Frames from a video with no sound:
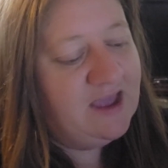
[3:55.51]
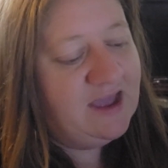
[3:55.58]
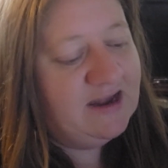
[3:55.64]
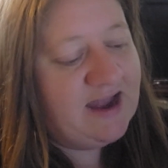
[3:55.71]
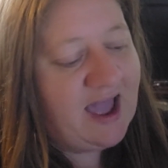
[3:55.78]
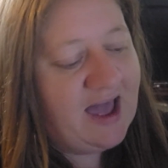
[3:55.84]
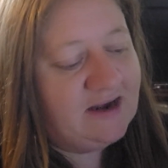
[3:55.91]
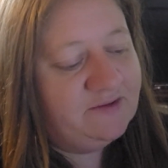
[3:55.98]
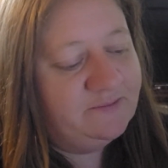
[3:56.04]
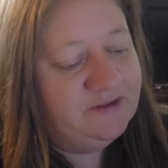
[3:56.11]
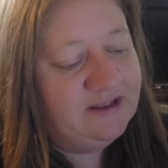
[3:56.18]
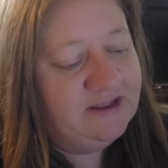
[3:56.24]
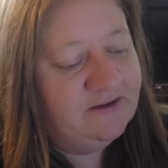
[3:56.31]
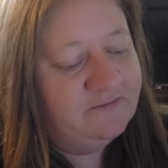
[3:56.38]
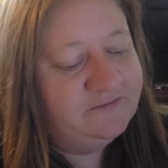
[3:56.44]
"And Adam
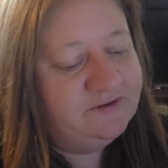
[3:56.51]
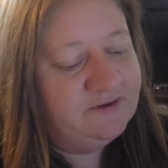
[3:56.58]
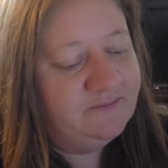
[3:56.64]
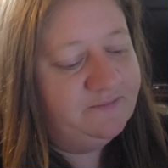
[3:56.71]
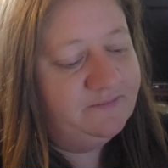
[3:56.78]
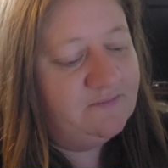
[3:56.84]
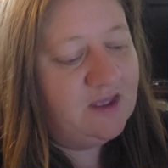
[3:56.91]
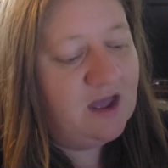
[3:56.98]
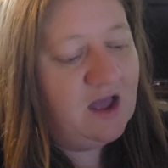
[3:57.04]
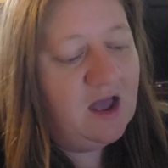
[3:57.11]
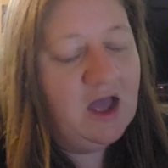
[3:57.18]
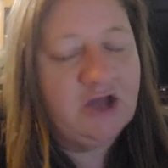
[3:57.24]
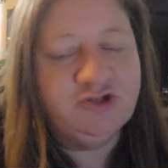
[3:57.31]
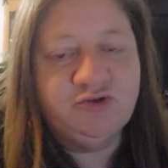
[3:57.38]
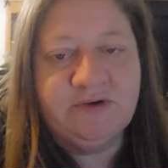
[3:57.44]
lived
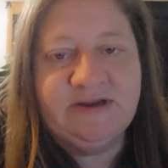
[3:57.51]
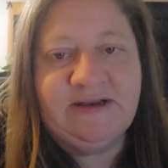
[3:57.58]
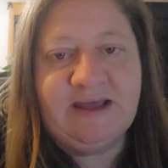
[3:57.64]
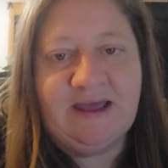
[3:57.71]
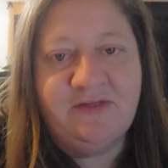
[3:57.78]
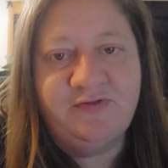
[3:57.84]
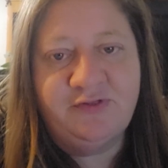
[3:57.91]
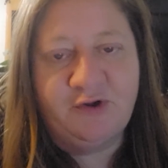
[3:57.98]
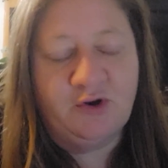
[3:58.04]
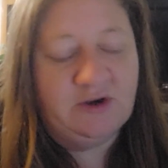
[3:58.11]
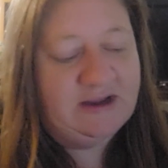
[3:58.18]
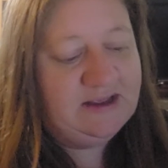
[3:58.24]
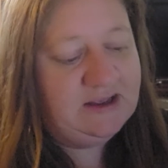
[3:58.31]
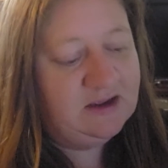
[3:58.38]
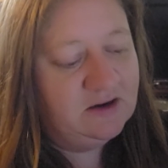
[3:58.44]

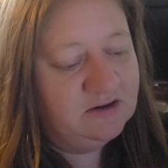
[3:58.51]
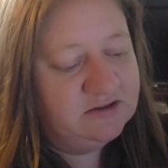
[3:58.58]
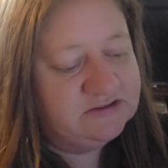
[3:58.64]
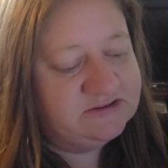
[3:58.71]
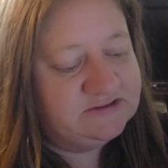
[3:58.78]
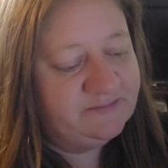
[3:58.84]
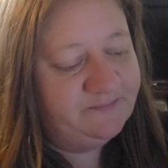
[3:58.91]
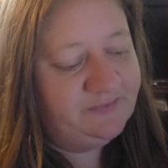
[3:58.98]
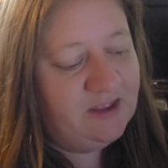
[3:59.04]
130 years,